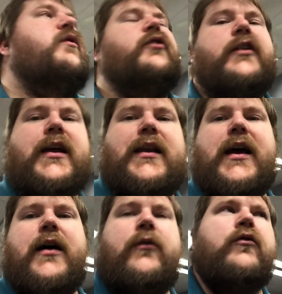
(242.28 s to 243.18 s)
look at
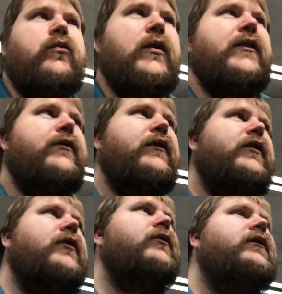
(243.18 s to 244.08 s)
how grief is
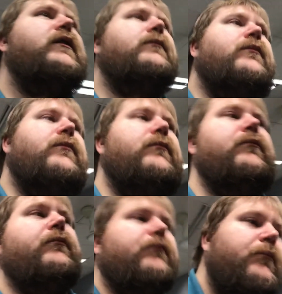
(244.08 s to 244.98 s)
used
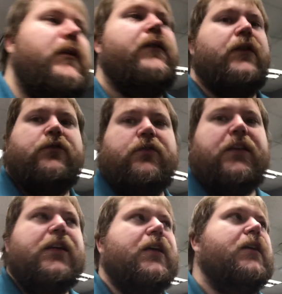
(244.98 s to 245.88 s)

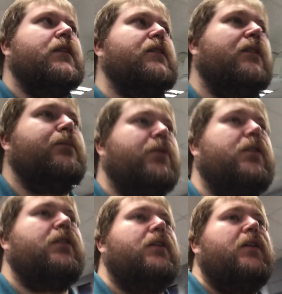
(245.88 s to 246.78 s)
eventually in this book,
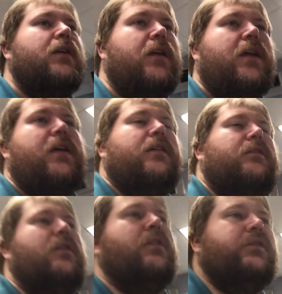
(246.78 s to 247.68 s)
and
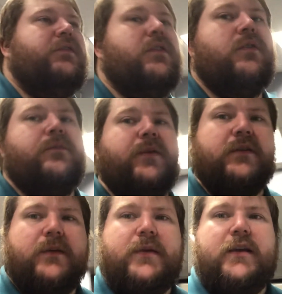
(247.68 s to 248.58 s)
also
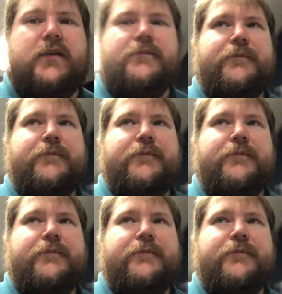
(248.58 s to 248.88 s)
Part-Time Indian.